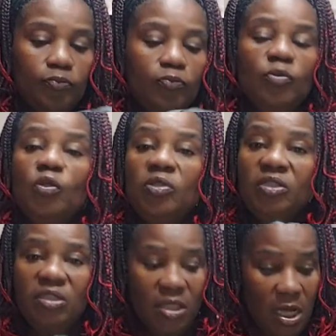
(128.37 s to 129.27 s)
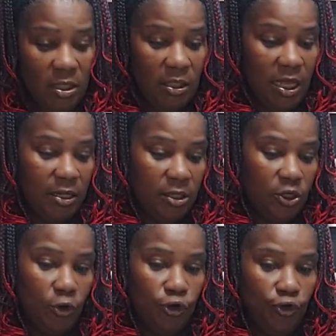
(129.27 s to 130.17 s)
So it's just kind of like
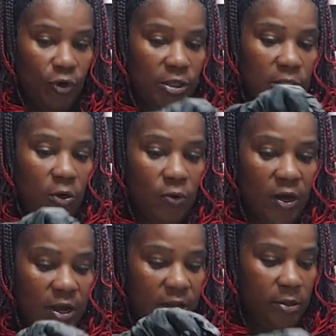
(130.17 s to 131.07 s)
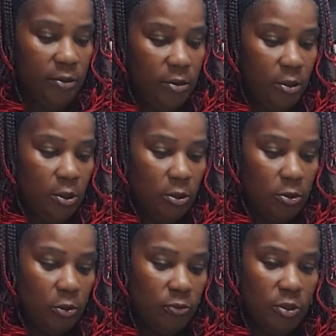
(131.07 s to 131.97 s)
your choice, all right?
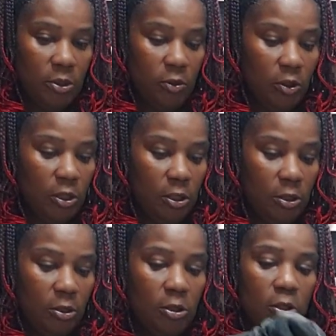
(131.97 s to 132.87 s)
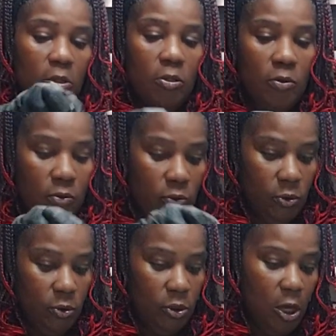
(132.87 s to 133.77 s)
So I'm just gonna kind of
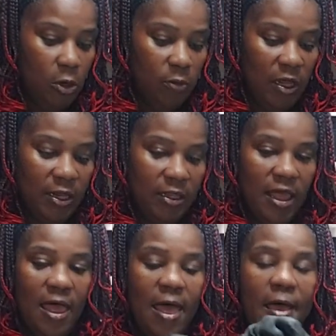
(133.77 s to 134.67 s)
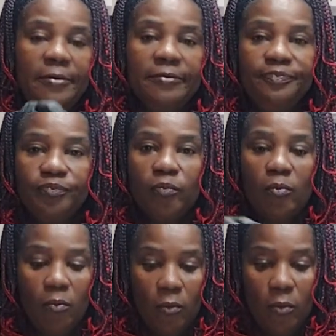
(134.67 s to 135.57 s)
cut them like that.
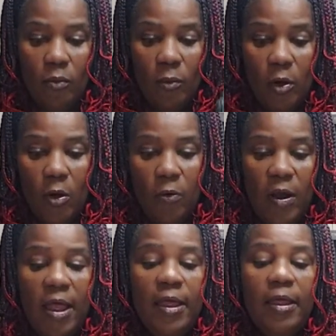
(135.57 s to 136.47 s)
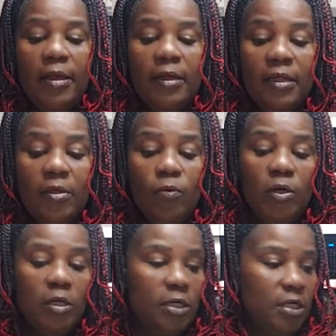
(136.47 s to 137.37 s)
All right, and then we're
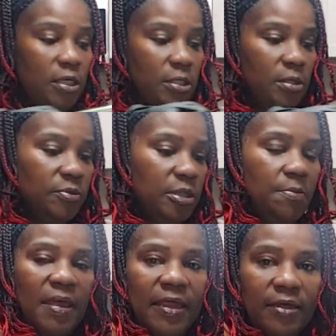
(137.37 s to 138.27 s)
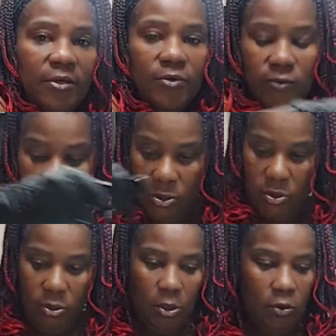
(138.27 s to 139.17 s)
gonna get some
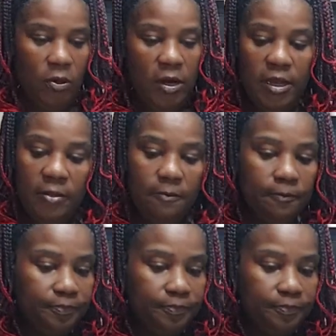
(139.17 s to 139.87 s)
tomatoes, all right?